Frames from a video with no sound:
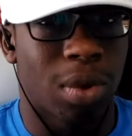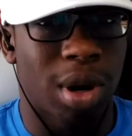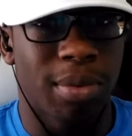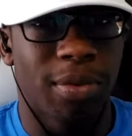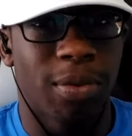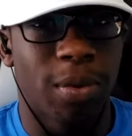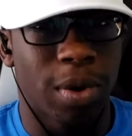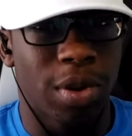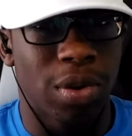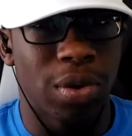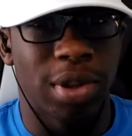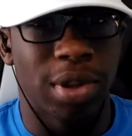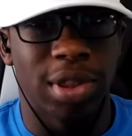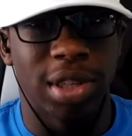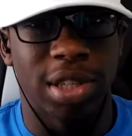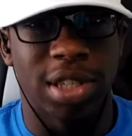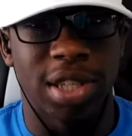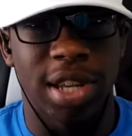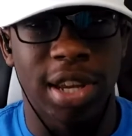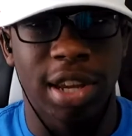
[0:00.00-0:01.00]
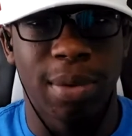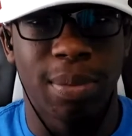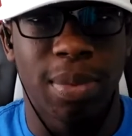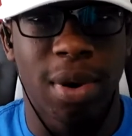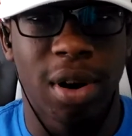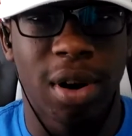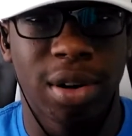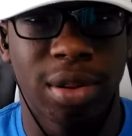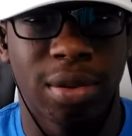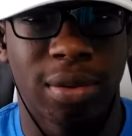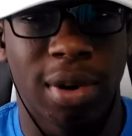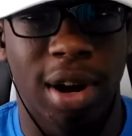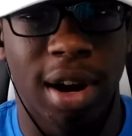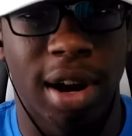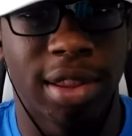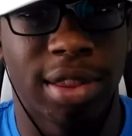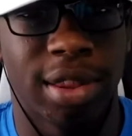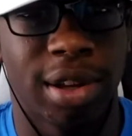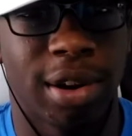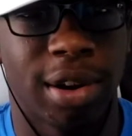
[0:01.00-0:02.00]
right before you hit the second part of the
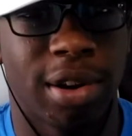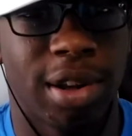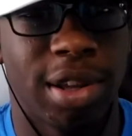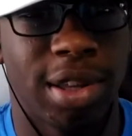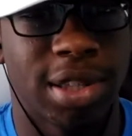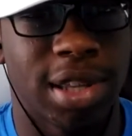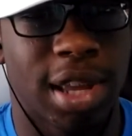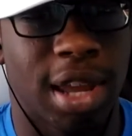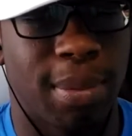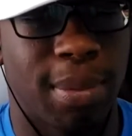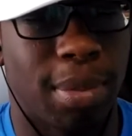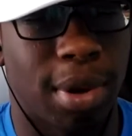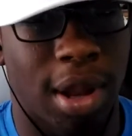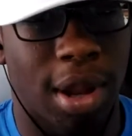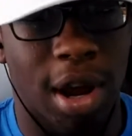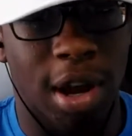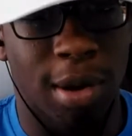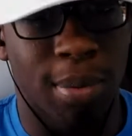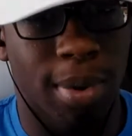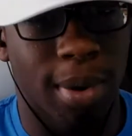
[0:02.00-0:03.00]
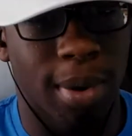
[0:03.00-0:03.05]
ride, there is a block